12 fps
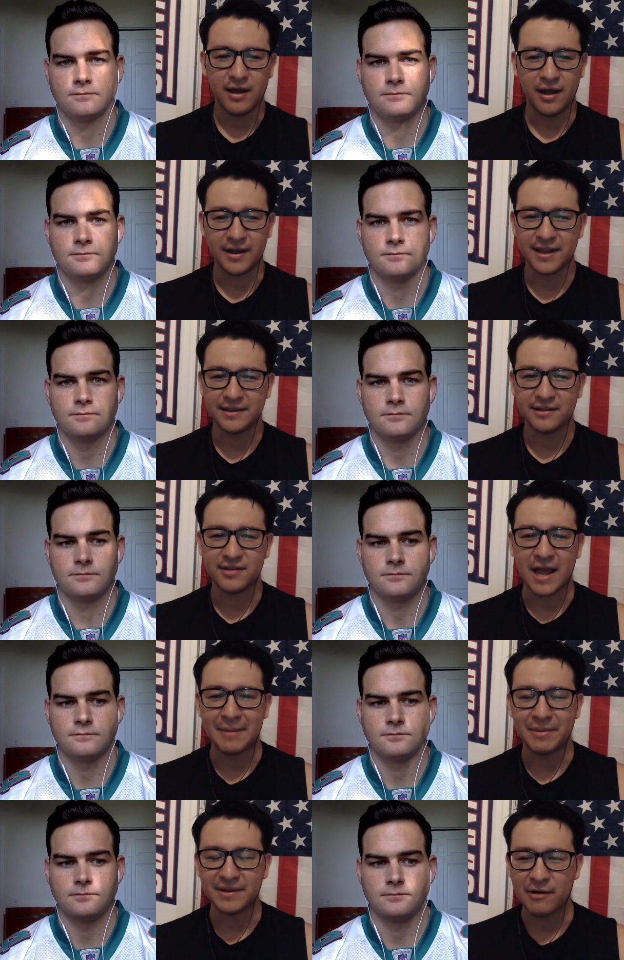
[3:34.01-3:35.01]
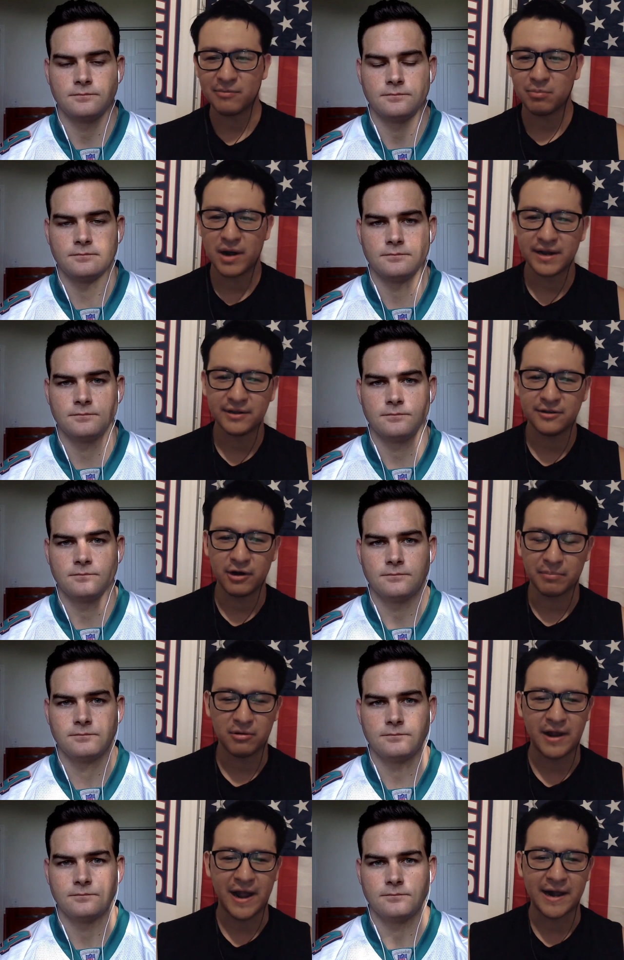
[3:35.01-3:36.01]
Speaker 1: uh, get the timing down with Brady during
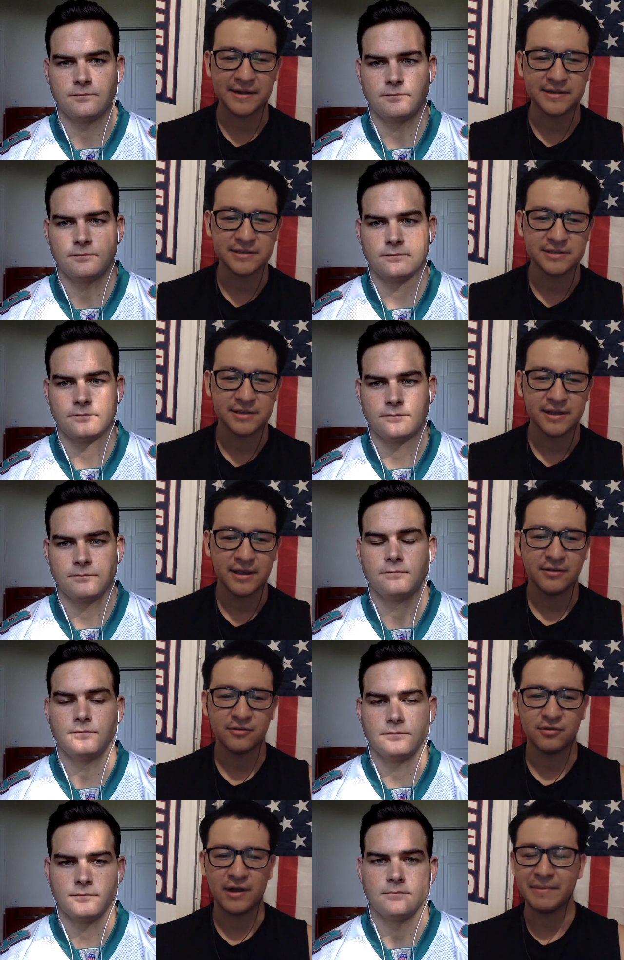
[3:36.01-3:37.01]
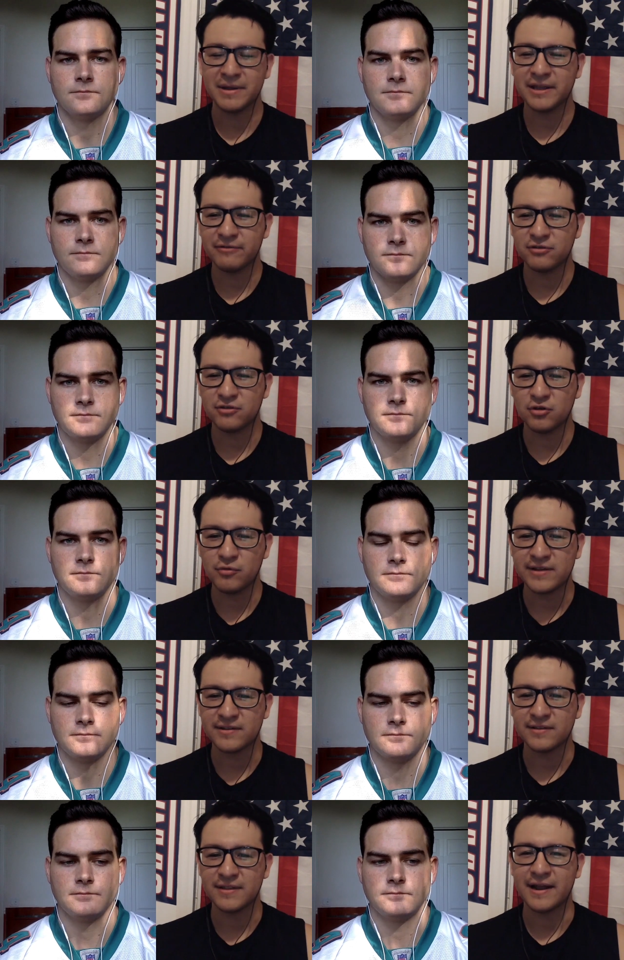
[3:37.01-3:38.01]
practice. So I'm gonna give it two
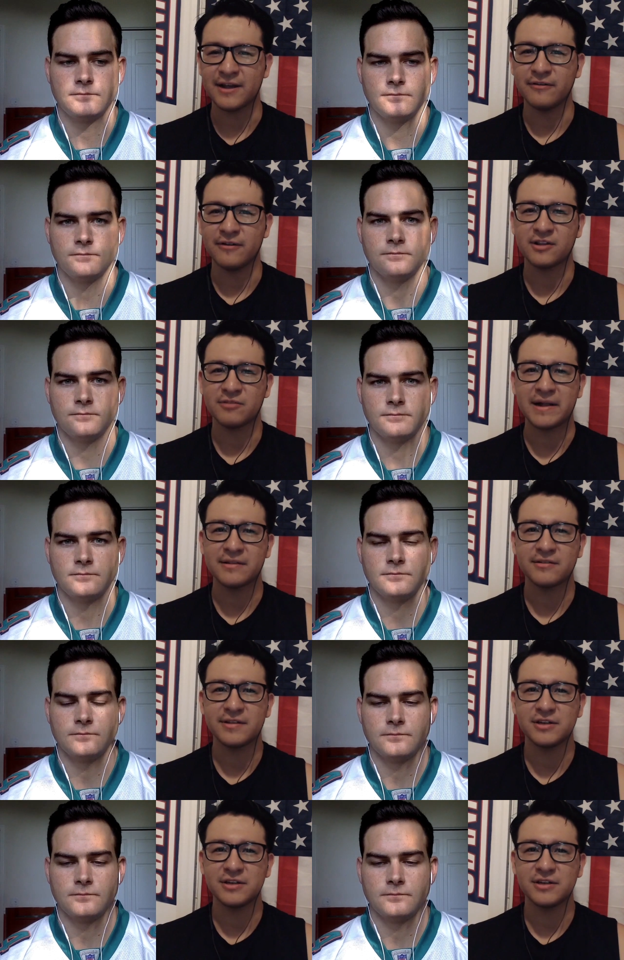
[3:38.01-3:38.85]
weeks, and then I expect to